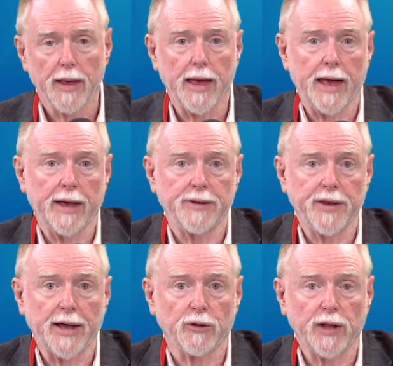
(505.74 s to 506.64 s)
and
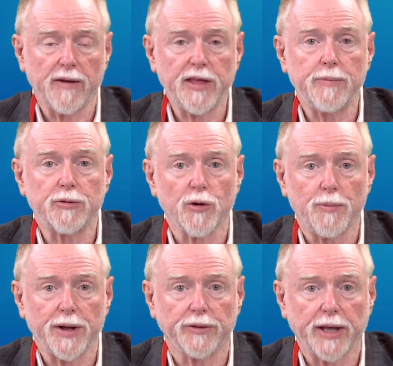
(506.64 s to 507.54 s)
not only have they been
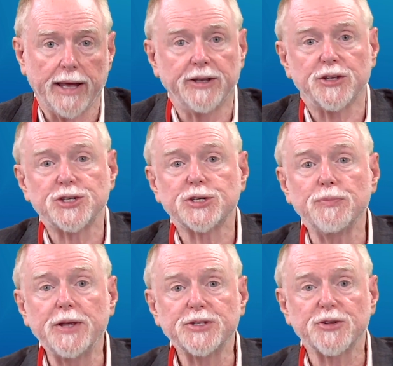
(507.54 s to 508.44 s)
rebelled and
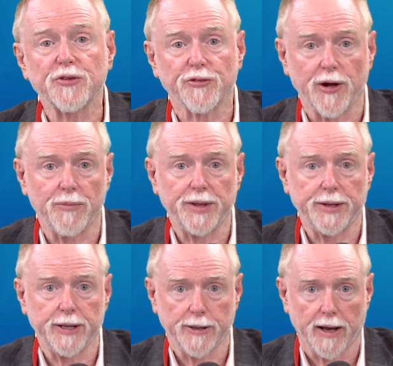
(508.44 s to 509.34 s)
dismissed from
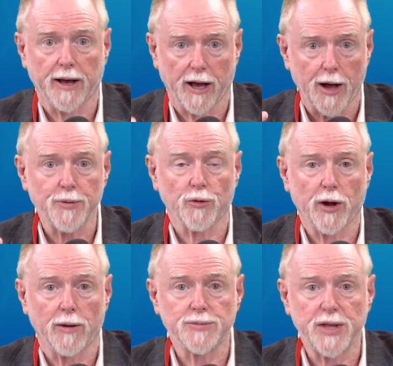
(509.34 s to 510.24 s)
the upper
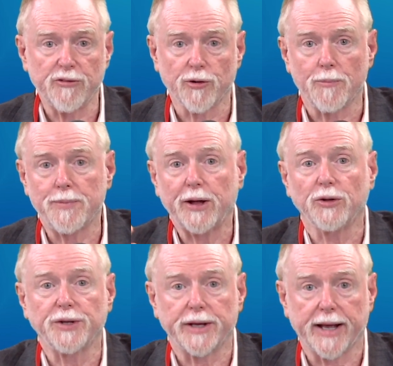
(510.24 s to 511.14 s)
realms, they've
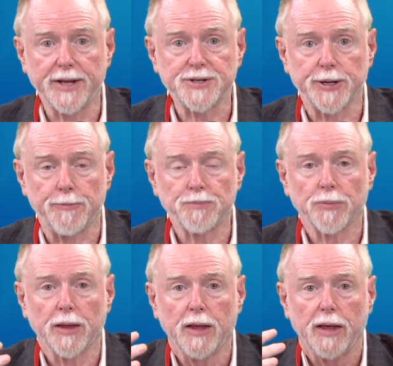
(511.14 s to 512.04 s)
rebelled against it.
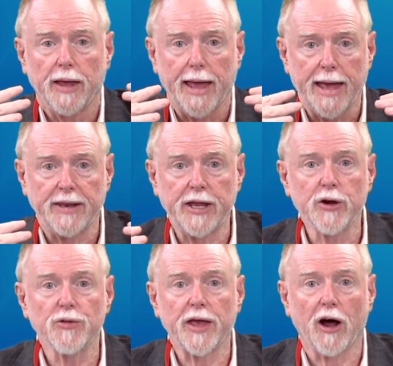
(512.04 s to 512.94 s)
And
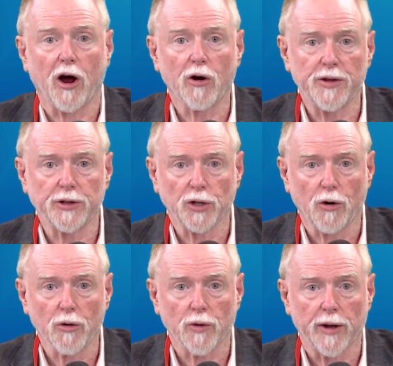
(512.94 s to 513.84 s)
here they are in the
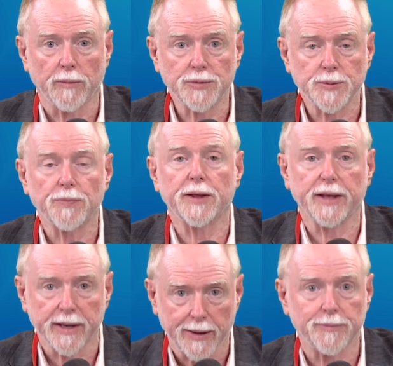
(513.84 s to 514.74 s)
lower realms.
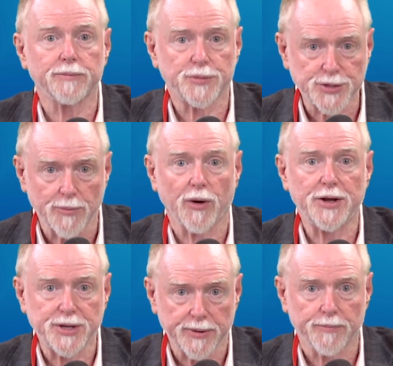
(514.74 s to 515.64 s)
Again, I'm
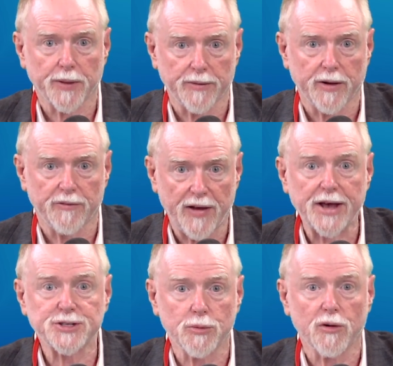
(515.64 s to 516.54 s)
summarizing a
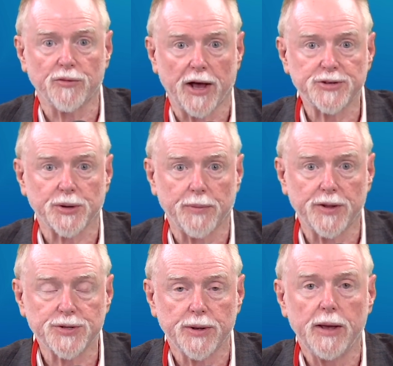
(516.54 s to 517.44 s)
vast number of Gnostic
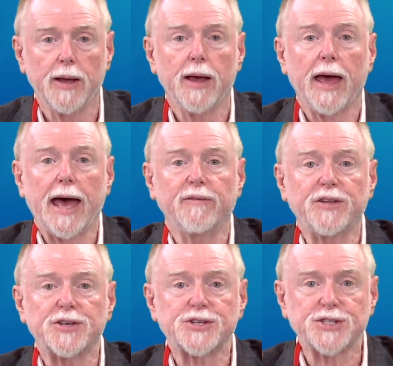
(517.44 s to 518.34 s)
myths, have
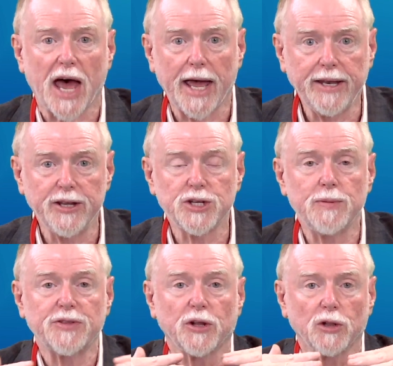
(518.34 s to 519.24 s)
decided to
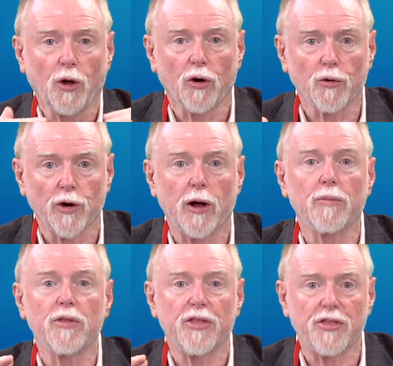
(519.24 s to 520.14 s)
make the lower realm
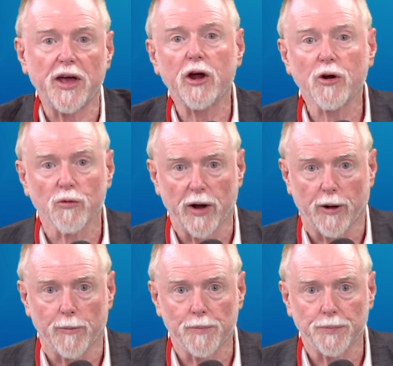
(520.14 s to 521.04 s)
their realm.